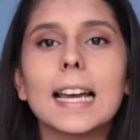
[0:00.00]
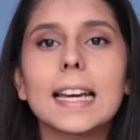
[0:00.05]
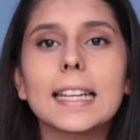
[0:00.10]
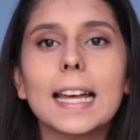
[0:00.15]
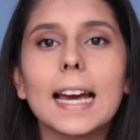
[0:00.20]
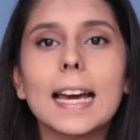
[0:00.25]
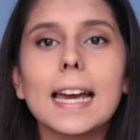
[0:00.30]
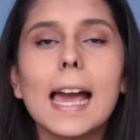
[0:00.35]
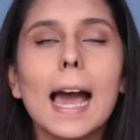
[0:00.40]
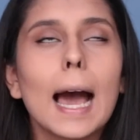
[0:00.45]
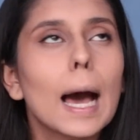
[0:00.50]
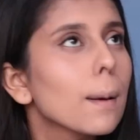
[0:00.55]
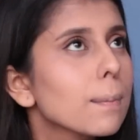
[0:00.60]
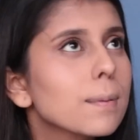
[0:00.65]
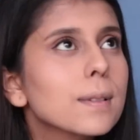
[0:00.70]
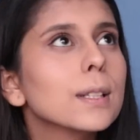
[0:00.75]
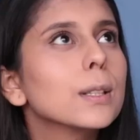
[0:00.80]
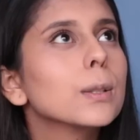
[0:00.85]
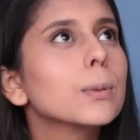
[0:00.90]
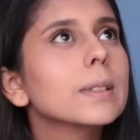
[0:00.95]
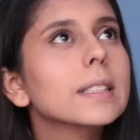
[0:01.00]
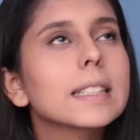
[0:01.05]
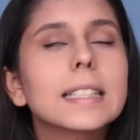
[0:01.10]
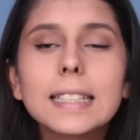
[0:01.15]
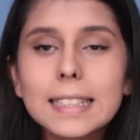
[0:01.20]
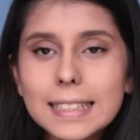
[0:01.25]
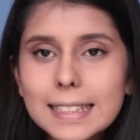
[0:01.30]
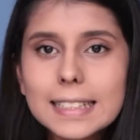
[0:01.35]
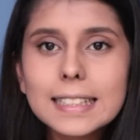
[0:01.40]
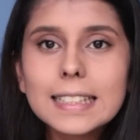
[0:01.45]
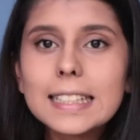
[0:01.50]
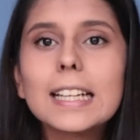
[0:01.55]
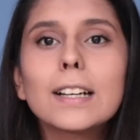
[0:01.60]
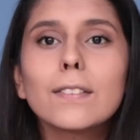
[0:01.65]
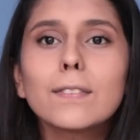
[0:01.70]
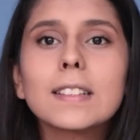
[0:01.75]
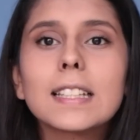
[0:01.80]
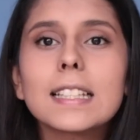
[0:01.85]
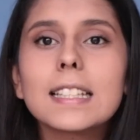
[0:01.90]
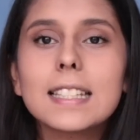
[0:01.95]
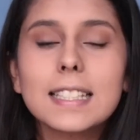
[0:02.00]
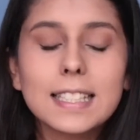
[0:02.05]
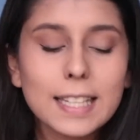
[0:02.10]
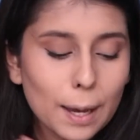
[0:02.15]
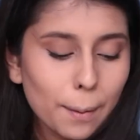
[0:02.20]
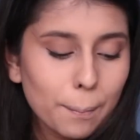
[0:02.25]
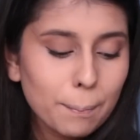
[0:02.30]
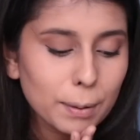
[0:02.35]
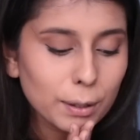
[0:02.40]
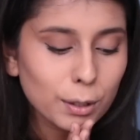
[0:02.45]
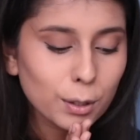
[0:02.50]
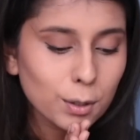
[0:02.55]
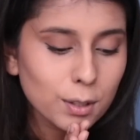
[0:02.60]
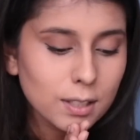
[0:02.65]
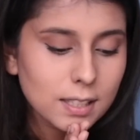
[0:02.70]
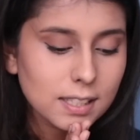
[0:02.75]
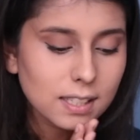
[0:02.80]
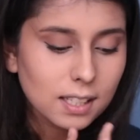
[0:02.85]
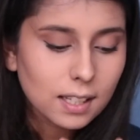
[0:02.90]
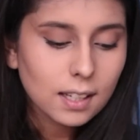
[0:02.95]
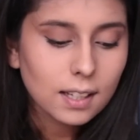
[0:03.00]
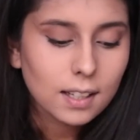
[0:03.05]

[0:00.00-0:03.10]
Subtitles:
and I absolutely love this step because